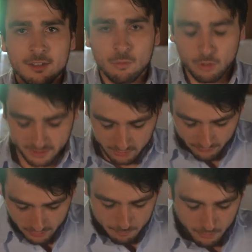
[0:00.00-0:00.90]
What's at the
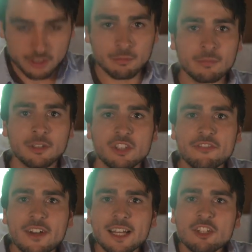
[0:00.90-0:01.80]
very bottom? It's your,
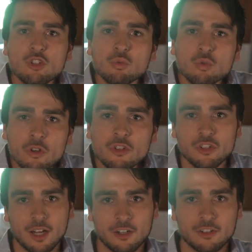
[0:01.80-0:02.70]
fuck, it's your root
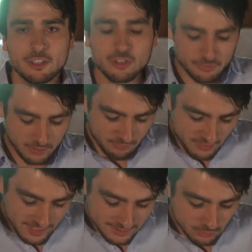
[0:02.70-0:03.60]
chakra. So if, if
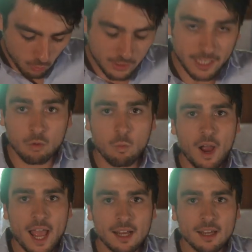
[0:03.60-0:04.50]
this is all out of
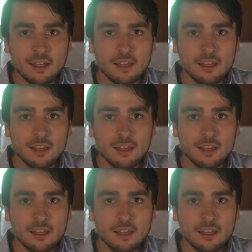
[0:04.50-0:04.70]
whack,